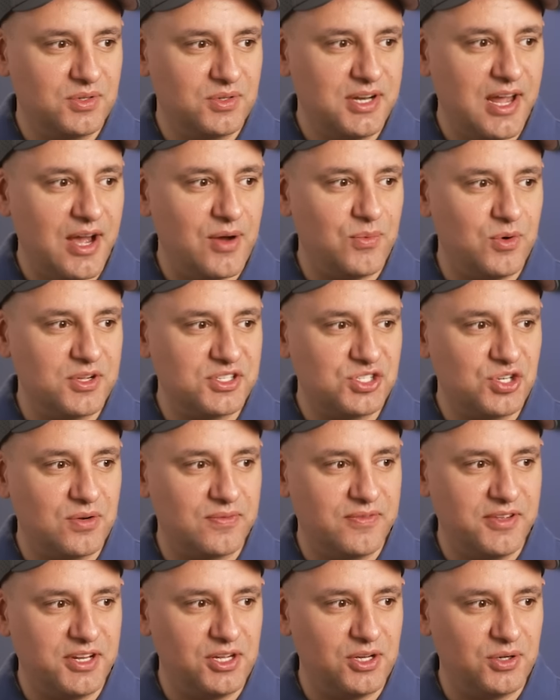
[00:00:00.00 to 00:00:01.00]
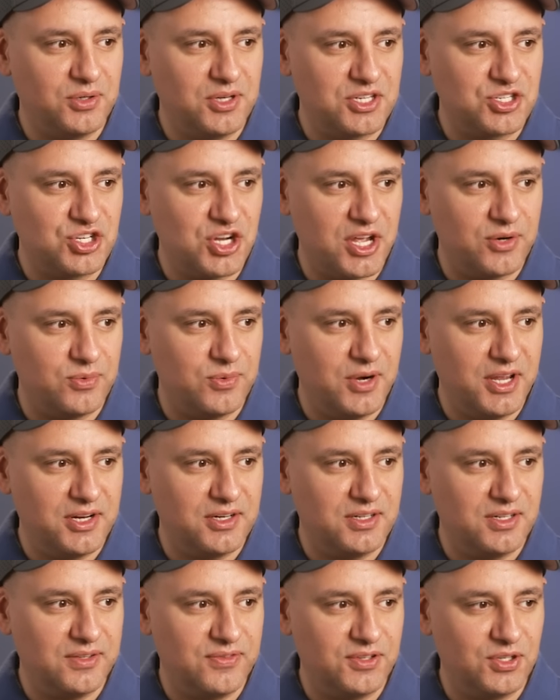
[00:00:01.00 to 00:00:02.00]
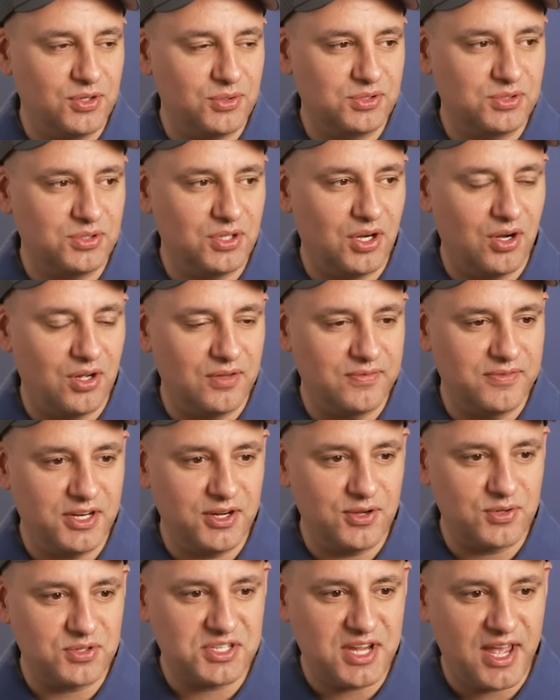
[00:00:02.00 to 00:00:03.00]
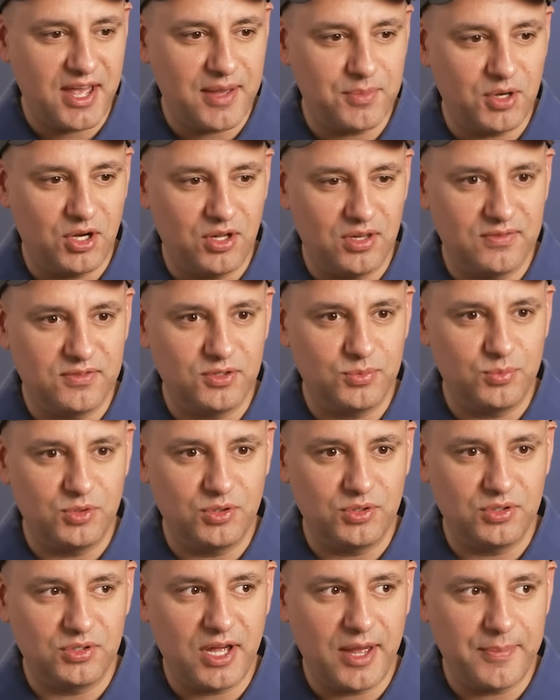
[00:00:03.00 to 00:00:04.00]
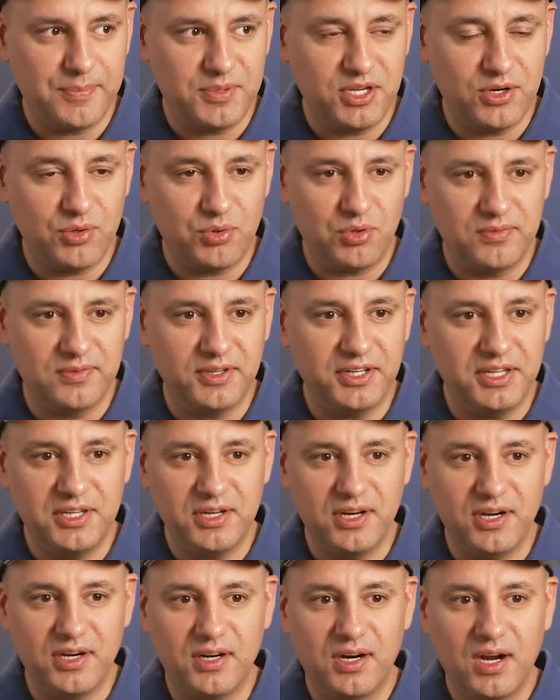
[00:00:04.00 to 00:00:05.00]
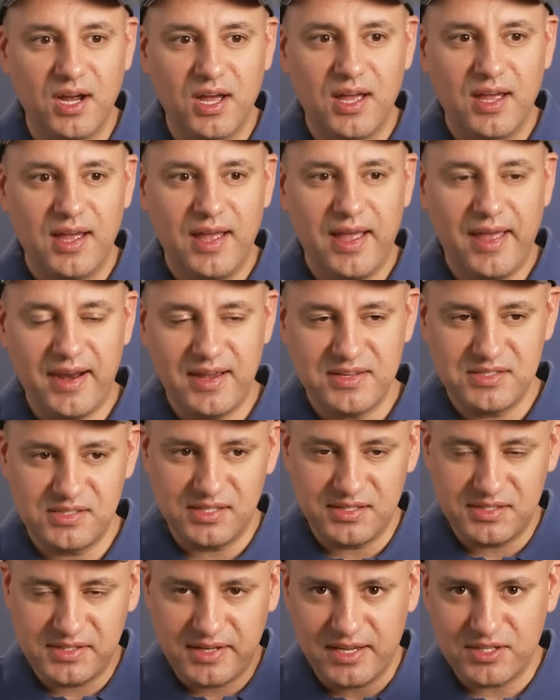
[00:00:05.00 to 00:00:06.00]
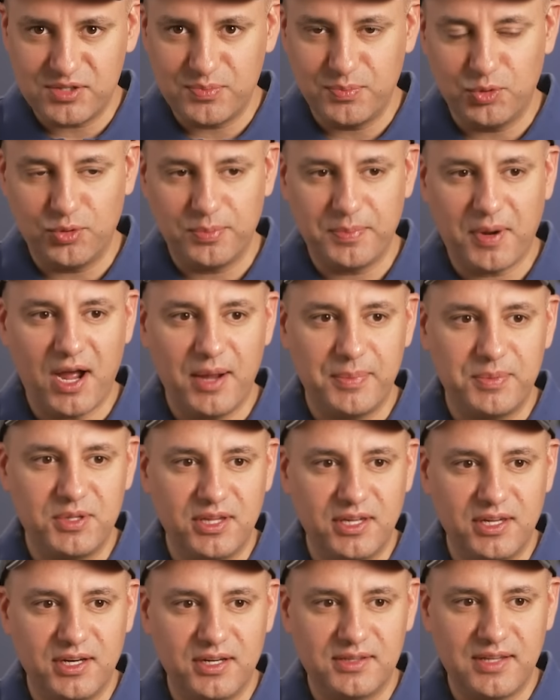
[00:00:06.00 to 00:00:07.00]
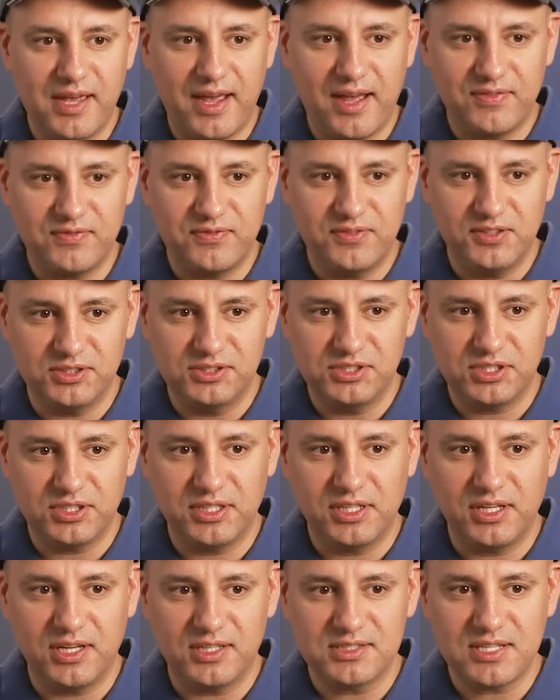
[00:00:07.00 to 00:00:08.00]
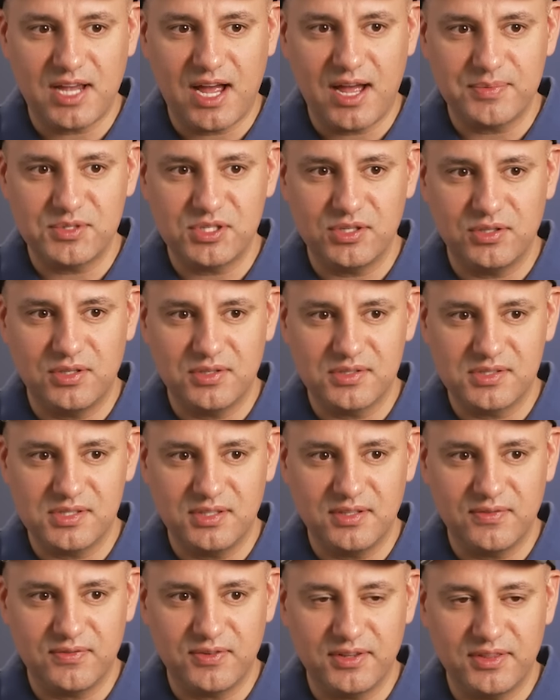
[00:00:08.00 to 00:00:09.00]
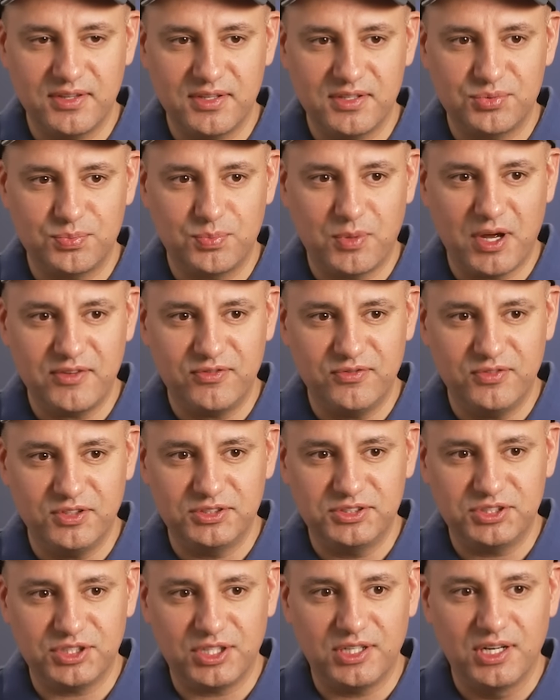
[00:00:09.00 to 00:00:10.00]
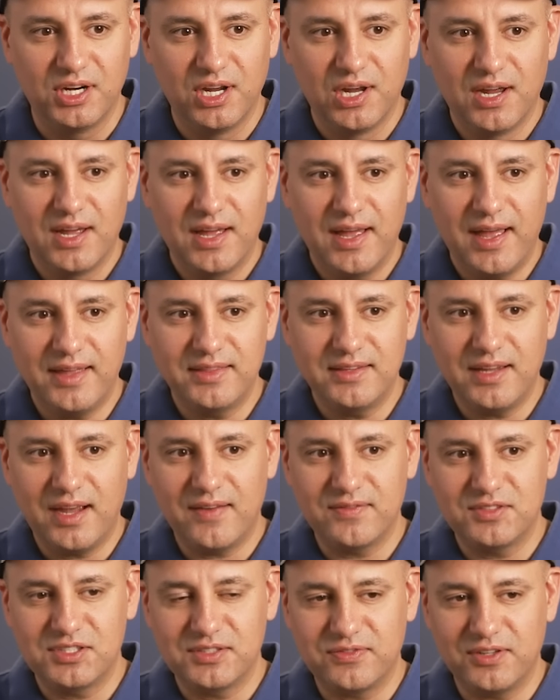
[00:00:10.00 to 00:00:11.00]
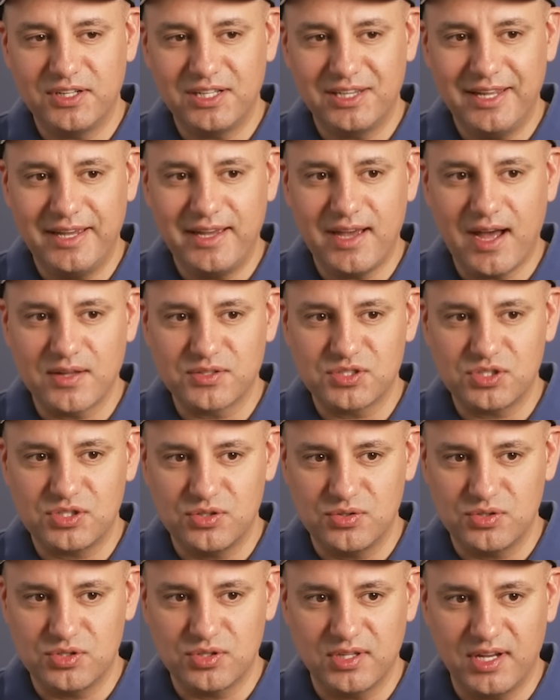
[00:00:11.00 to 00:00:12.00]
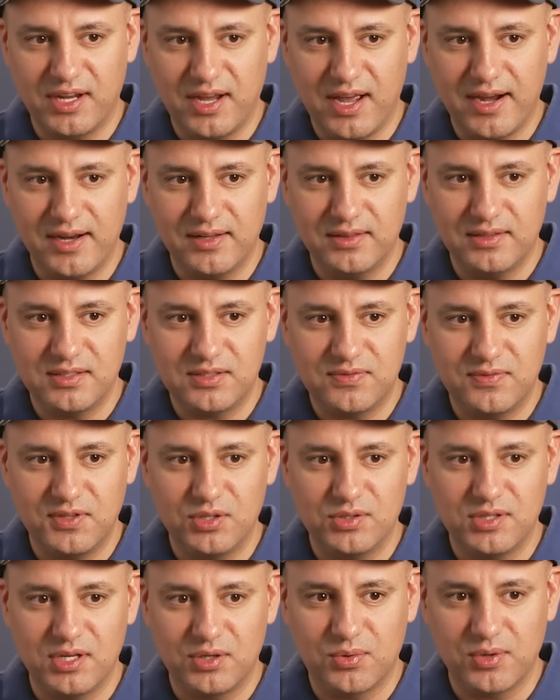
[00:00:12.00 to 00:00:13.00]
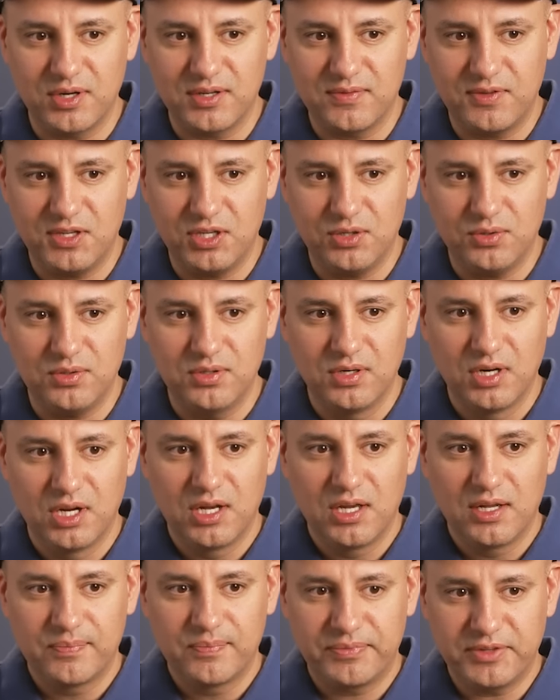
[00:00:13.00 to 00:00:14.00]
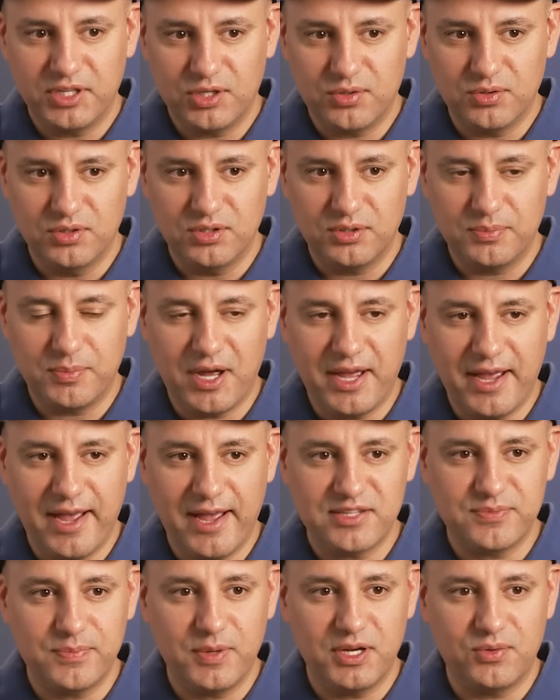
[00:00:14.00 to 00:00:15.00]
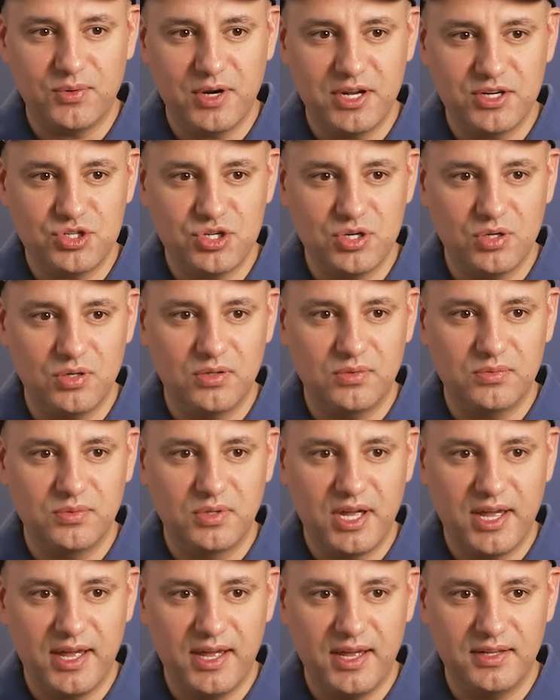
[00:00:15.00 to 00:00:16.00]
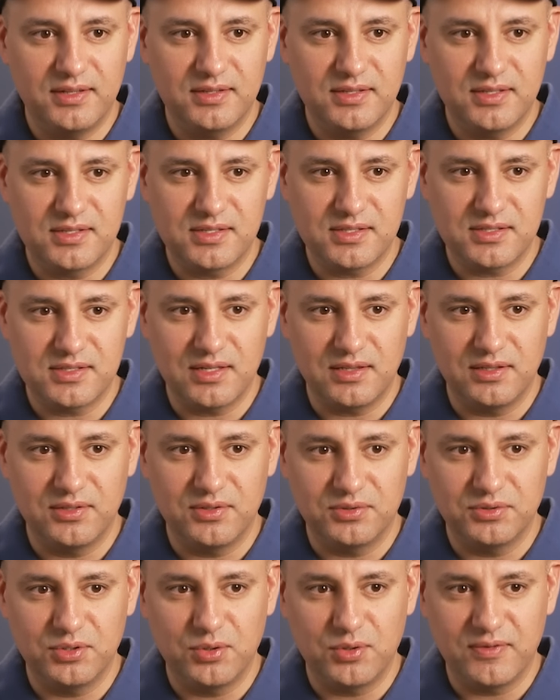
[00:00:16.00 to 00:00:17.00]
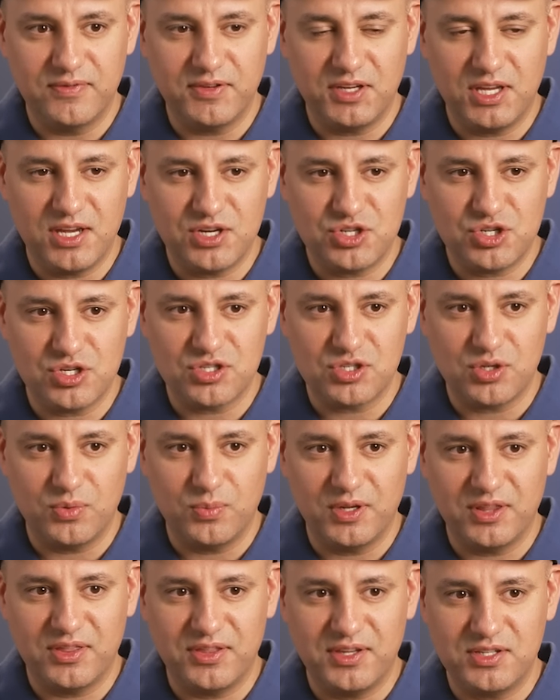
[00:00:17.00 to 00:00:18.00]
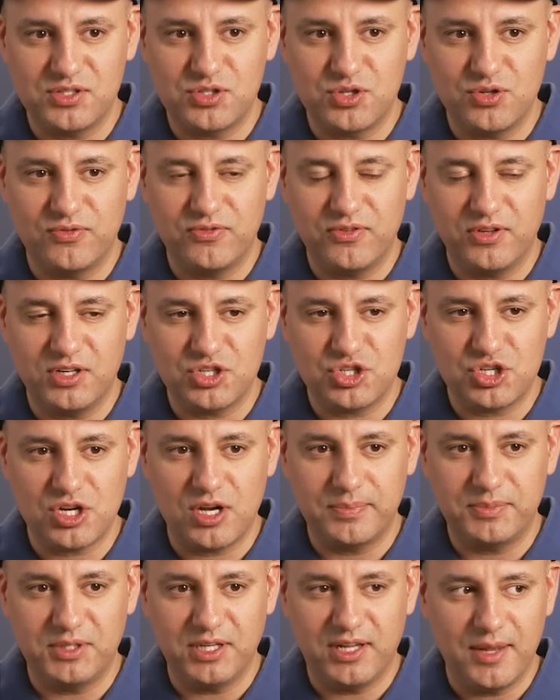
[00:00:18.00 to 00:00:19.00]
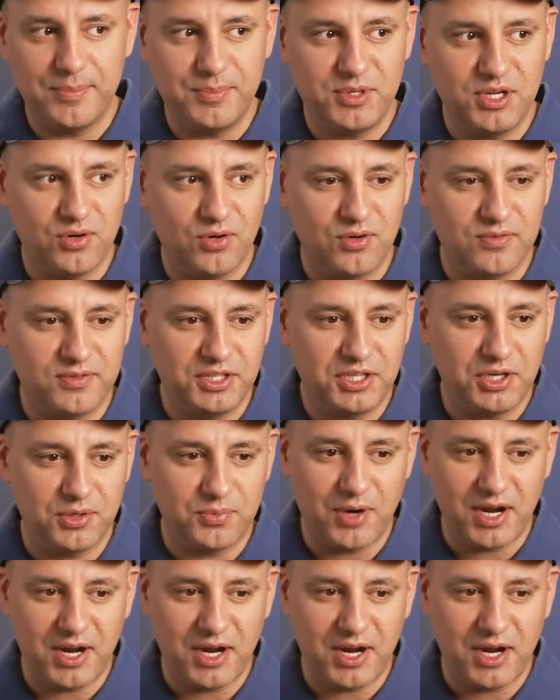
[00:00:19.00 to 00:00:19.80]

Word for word: Now, once your video get generated, if you go to the all videos tab, all of them will appear over here. And as this gets more populated, they have filtering on top. So you can see different things by filter and they have different layouts too. So they got a list view, the grid view, you could look by aspect ratio and this is the little notification. So when things do finish up, they'll appear over here.